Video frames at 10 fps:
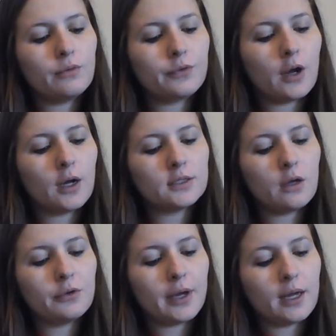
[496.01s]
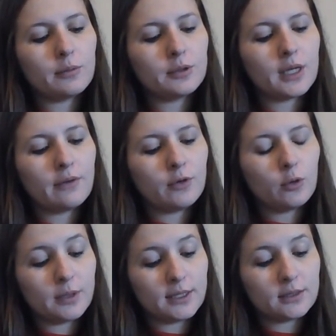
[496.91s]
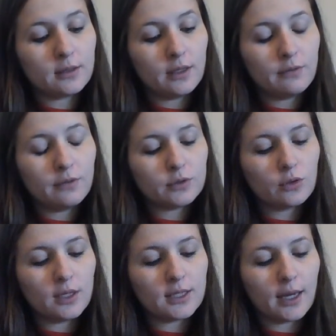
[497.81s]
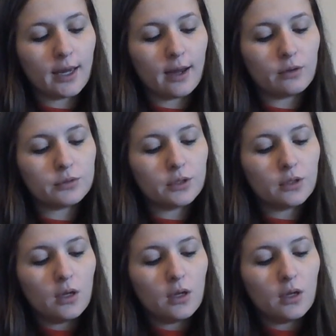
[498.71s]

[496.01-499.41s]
frogs and other animals have no place to live, so they die out.